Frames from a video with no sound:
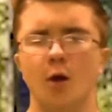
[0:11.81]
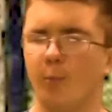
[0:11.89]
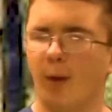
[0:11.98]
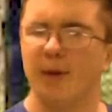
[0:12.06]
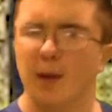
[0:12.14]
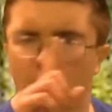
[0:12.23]

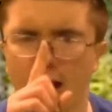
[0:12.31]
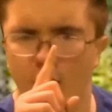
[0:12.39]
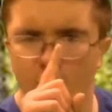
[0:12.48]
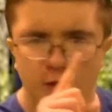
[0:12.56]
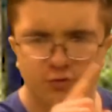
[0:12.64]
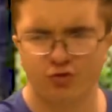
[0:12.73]
But
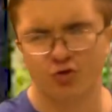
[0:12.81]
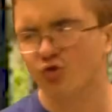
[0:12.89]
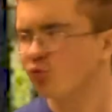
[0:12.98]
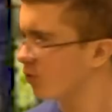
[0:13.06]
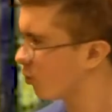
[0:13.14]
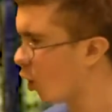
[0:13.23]
beware and
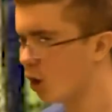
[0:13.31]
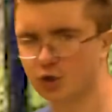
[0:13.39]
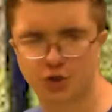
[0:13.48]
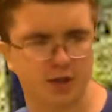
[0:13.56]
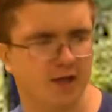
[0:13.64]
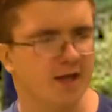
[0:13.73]
search with
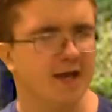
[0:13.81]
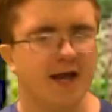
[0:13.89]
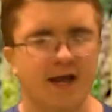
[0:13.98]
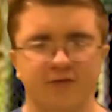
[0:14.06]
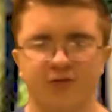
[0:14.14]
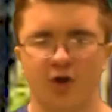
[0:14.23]
caution,
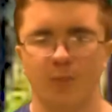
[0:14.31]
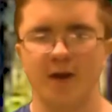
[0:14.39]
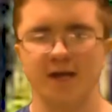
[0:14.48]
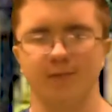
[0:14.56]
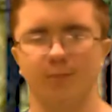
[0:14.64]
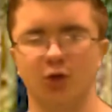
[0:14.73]
as there are
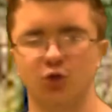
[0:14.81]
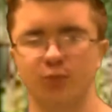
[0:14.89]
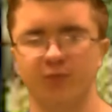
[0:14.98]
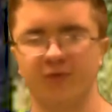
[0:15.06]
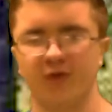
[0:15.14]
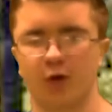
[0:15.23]
many
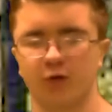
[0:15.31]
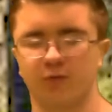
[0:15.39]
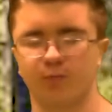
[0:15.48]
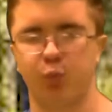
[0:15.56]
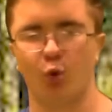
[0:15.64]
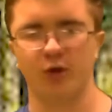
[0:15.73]
mushrooms that are
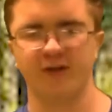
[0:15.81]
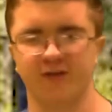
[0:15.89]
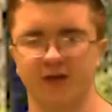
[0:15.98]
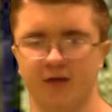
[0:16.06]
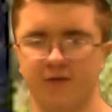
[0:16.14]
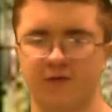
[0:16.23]

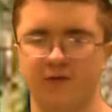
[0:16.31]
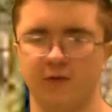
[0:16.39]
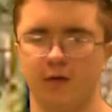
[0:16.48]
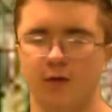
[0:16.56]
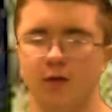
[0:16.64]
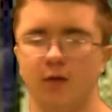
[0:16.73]
poisonous.
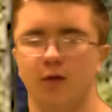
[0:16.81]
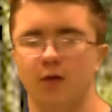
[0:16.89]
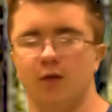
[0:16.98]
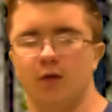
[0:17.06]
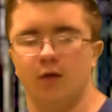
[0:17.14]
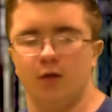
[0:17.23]

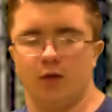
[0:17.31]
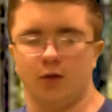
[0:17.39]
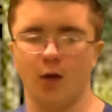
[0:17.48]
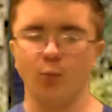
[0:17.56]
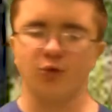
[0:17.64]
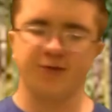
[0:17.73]

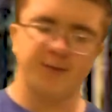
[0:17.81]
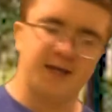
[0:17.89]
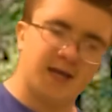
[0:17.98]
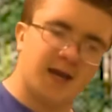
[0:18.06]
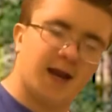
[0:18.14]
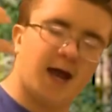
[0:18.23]
Come with
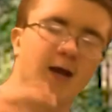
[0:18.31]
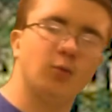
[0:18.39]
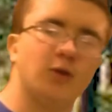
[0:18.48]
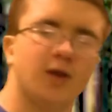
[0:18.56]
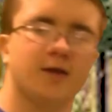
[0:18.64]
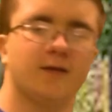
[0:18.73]
me and I
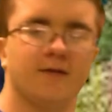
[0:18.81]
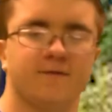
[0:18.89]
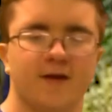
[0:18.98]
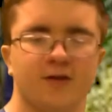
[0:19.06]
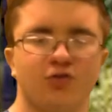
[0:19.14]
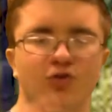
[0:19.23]
will
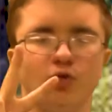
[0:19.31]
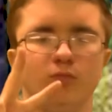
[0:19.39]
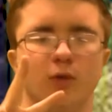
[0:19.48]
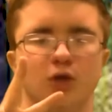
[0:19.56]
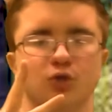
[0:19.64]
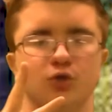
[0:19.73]
identify 2
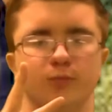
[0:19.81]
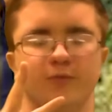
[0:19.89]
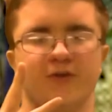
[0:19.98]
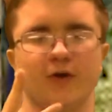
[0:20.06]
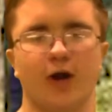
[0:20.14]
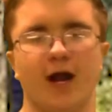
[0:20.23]

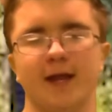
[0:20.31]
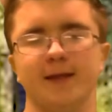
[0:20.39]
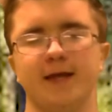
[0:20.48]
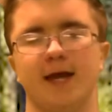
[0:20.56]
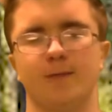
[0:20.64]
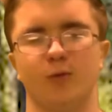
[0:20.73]
mushrooms that are
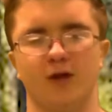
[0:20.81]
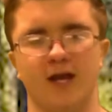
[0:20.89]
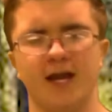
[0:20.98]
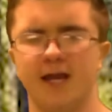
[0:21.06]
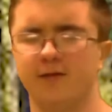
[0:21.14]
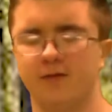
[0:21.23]
highly edible
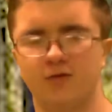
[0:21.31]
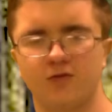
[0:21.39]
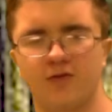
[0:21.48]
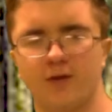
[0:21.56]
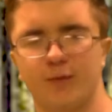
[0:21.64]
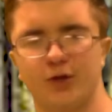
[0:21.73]
and
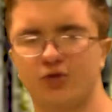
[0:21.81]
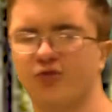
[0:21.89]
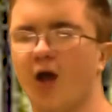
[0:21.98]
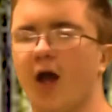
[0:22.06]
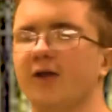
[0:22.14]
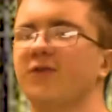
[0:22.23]
some of their
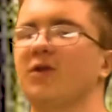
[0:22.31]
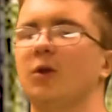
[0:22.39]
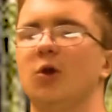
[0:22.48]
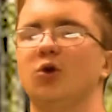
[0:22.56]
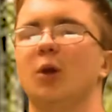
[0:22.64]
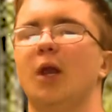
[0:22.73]
toxic
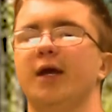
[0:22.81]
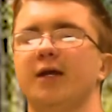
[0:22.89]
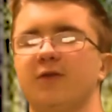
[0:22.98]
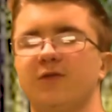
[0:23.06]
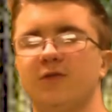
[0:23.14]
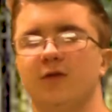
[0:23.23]

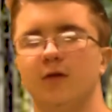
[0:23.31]
lookalikes.